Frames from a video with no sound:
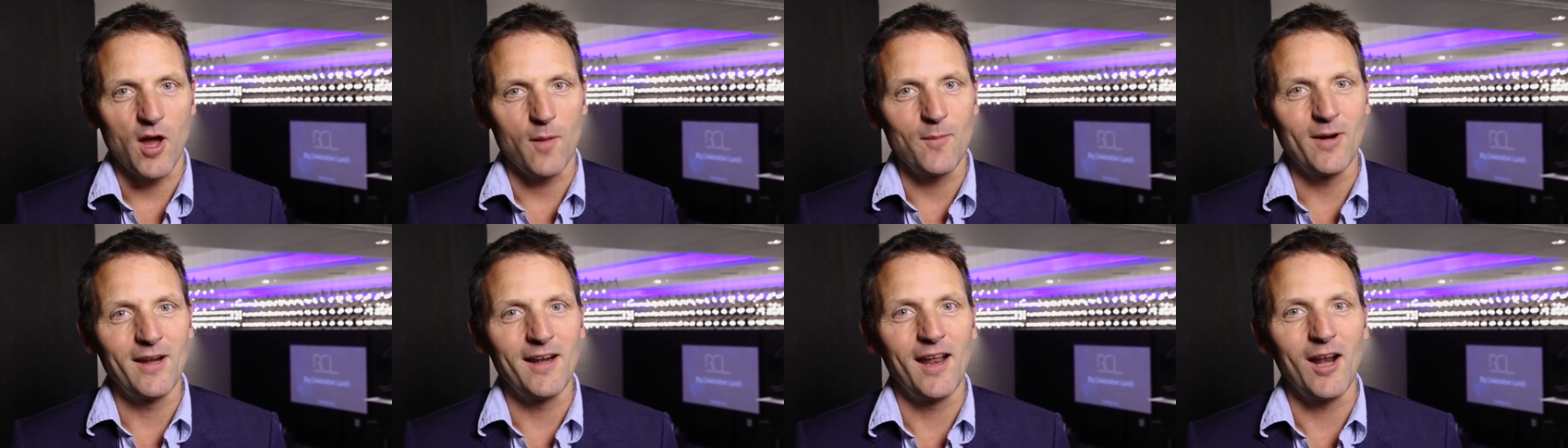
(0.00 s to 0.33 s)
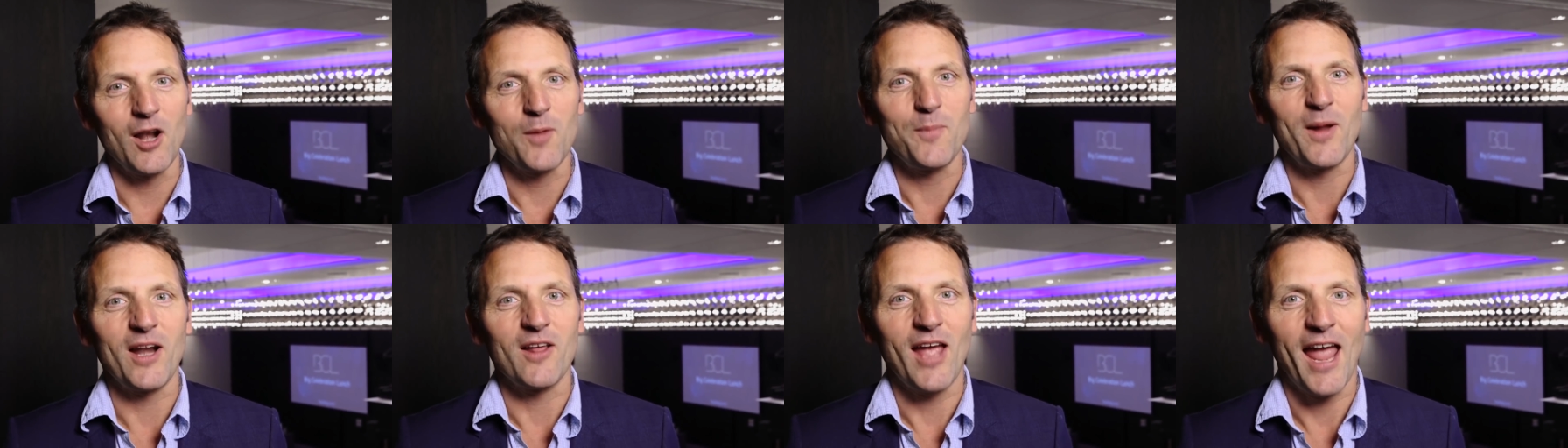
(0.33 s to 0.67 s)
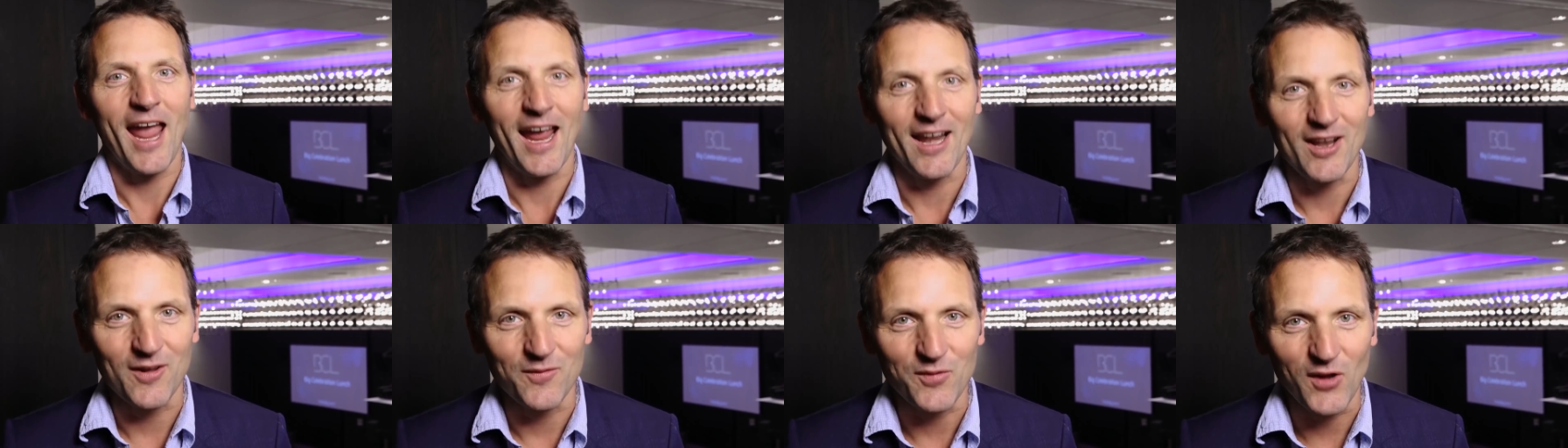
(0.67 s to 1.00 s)
I'm a little bit
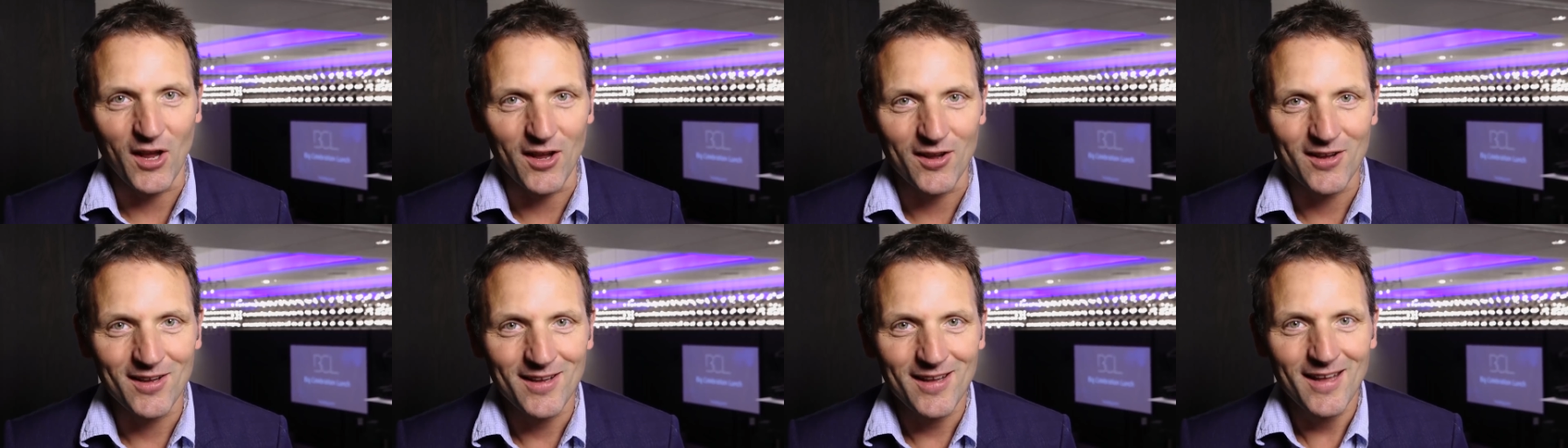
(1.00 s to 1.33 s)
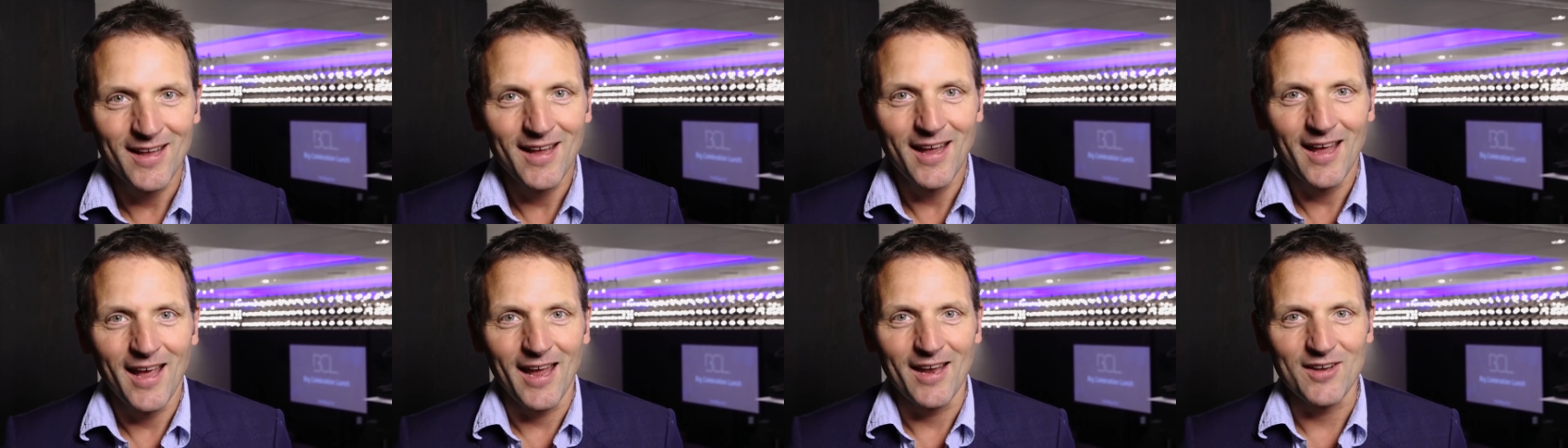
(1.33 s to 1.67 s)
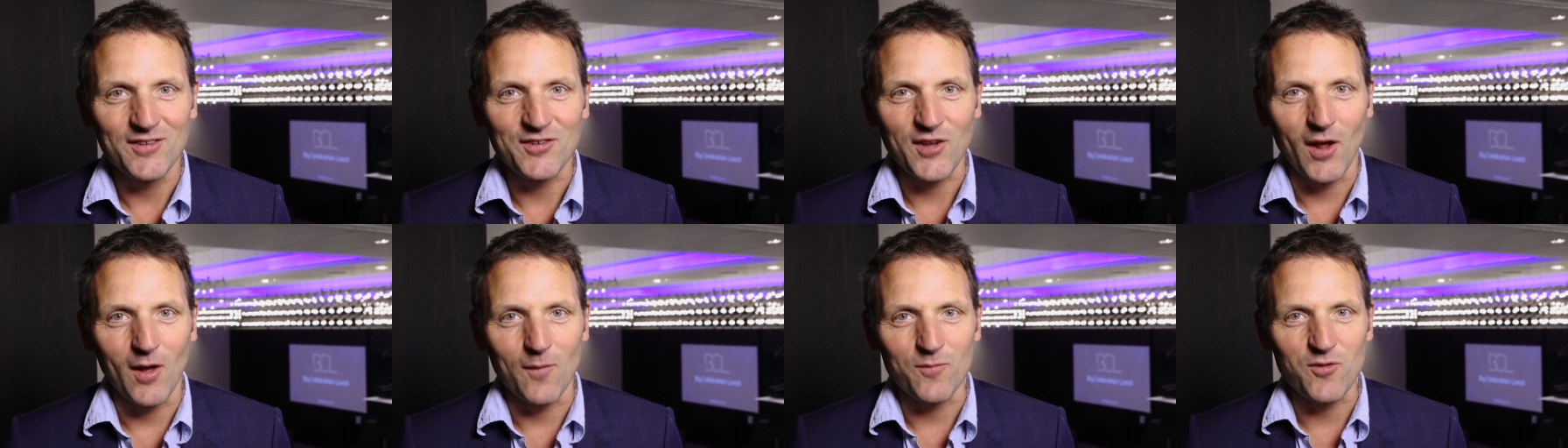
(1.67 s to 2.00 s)
ahead of you
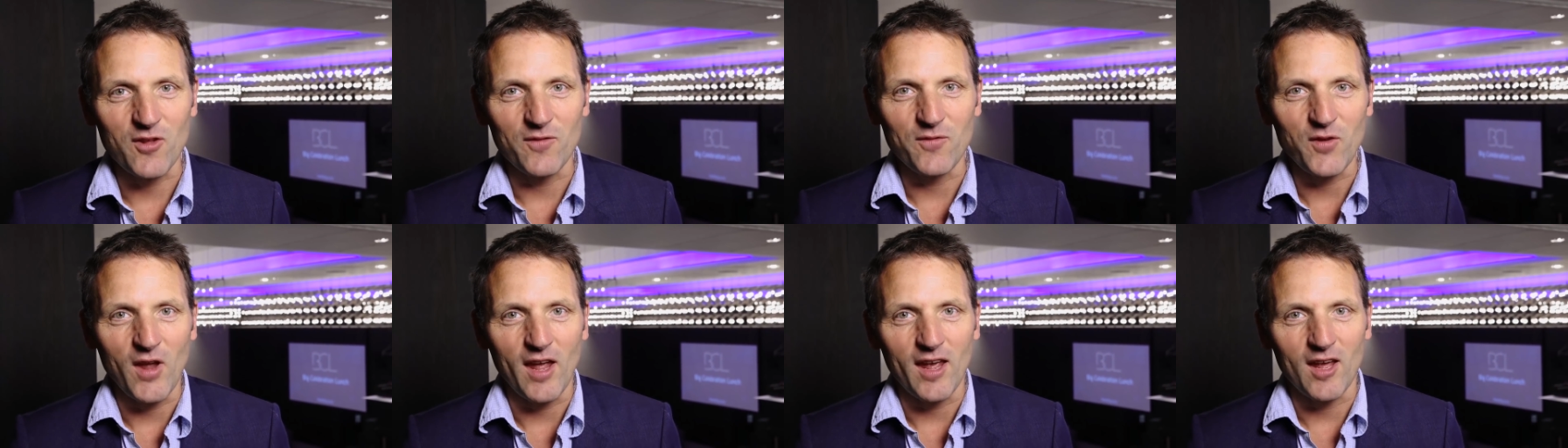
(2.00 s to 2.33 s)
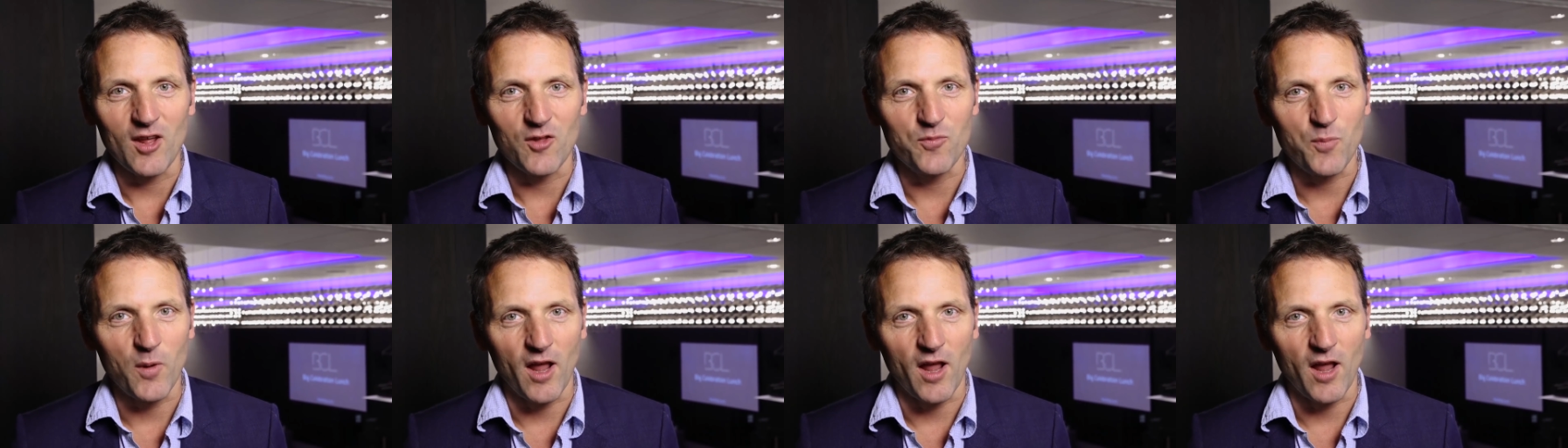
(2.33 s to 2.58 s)
in terms of years,